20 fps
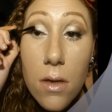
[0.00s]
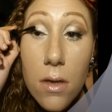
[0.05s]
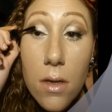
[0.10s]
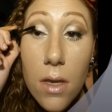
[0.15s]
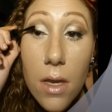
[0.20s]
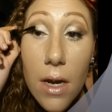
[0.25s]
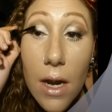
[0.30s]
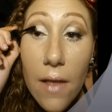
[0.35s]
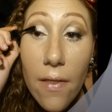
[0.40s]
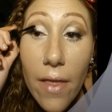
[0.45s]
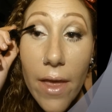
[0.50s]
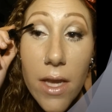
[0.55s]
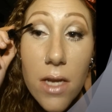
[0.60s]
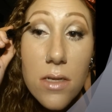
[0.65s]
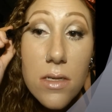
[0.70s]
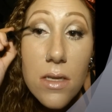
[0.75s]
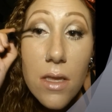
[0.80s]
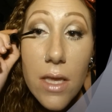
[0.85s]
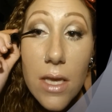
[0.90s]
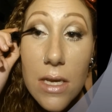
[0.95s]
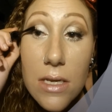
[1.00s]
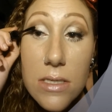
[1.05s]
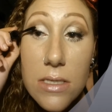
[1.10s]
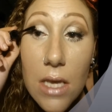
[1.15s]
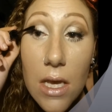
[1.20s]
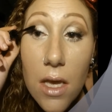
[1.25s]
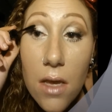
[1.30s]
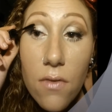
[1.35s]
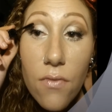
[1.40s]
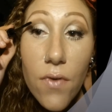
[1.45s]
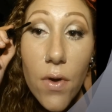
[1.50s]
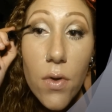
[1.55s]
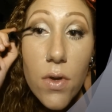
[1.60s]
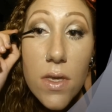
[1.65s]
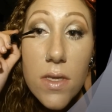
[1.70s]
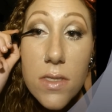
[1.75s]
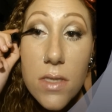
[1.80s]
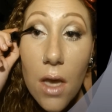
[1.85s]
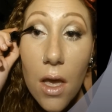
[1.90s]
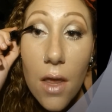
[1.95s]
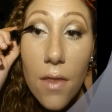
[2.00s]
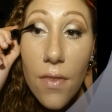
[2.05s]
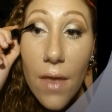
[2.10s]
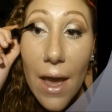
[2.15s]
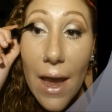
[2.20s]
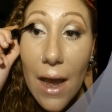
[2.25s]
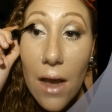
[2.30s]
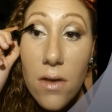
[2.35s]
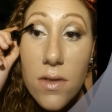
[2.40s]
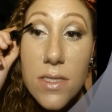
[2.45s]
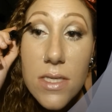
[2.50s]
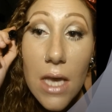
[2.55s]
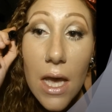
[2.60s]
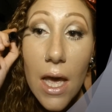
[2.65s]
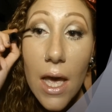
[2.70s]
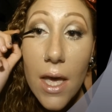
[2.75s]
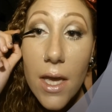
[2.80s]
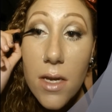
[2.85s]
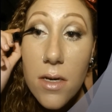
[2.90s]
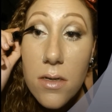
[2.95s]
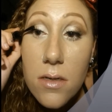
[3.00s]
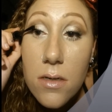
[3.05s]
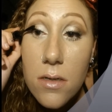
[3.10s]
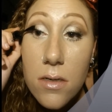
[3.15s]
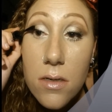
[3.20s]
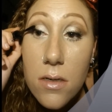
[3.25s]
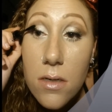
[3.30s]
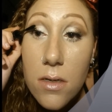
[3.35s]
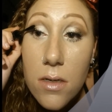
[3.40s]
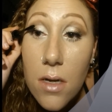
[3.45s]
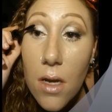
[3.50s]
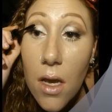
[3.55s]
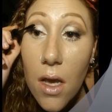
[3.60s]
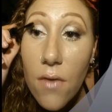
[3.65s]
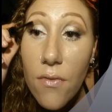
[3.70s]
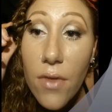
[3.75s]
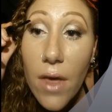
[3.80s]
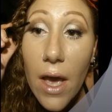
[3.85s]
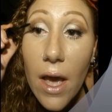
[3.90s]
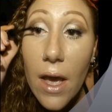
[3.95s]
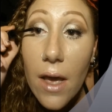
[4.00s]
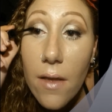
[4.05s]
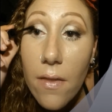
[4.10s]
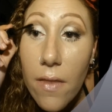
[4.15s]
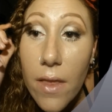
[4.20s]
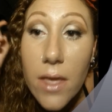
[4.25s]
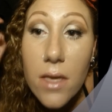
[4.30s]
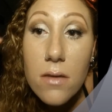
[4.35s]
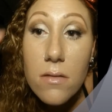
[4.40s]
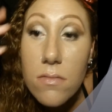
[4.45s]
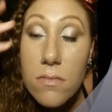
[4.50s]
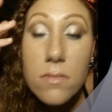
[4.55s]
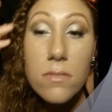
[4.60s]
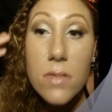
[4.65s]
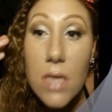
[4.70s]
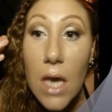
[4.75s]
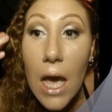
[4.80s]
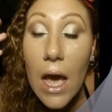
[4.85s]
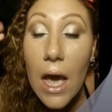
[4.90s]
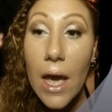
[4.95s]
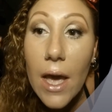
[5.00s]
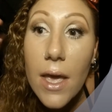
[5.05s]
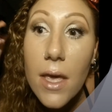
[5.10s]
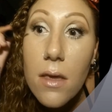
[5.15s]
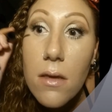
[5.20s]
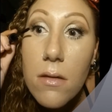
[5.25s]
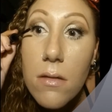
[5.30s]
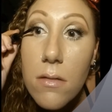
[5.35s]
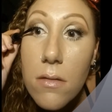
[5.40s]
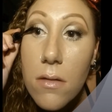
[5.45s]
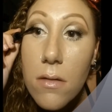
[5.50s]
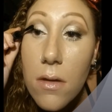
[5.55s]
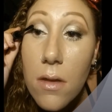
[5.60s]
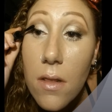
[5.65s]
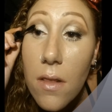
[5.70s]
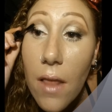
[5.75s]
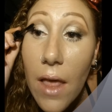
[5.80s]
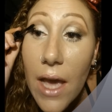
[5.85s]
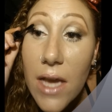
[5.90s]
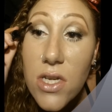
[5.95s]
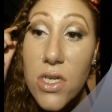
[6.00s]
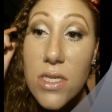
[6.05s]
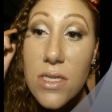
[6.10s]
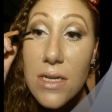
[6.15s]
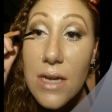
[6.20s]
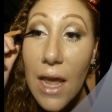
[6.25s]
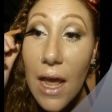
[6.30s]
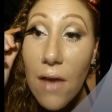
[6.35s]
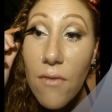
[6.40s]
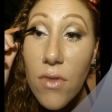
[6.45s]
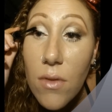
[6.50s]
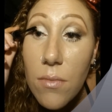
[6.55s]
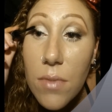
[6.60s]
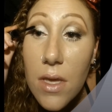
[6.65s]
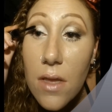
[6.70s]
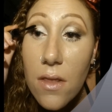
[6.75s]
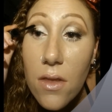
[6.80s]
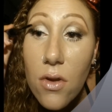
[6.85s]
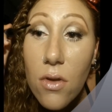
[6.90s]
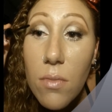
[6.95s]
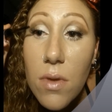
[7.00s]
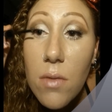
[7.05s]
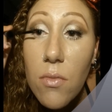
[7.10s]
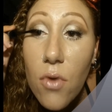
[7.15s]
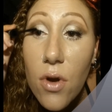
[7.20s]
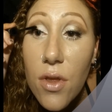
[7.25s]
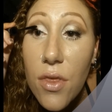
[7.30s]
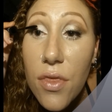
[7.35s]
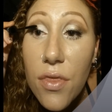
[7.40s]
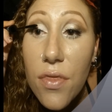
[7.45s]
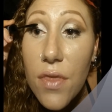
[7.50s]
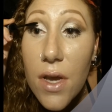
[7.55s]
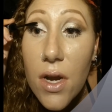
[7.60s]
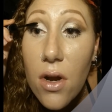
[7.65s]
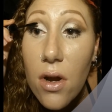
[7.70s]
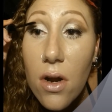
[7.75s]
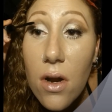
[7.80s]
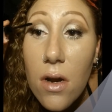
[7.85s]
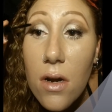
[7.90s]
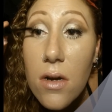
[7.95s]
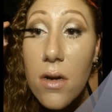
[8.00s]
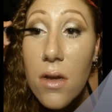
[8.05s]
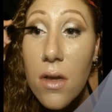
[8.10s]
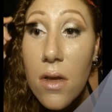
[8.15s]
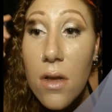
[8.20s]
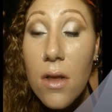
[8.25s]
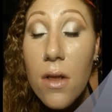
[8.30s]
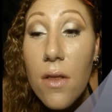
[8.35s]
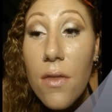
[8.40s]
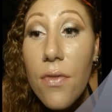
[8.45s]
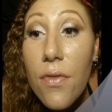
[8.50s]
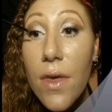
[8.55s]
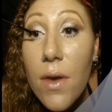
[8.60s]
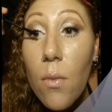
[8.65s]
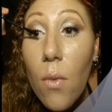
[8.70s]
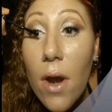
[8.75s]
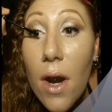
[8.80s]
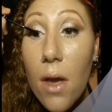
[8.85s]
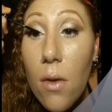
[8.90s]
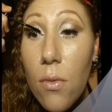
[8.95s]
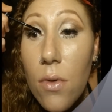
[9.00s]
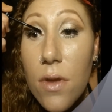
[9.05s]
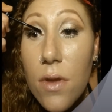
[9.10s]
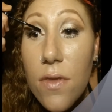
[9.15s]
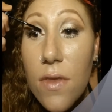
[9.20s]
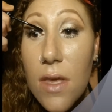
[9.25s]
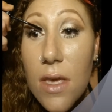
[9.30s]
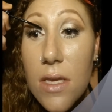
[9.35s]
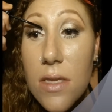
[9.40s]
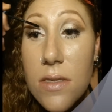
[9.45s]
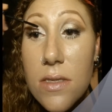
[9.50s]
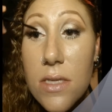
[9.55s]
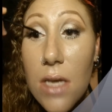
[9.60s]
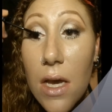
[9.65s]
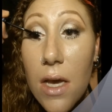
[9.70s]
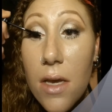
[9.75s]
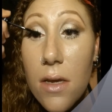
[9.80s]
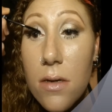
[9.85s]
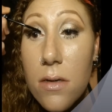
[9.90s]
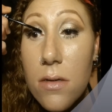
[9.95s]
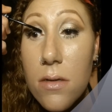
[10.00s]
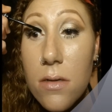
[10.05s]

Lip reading: And I like to, like I said, focus on the outside of the eye, like the eye lashes, and have them be a little bit more thicker than what I would the inside.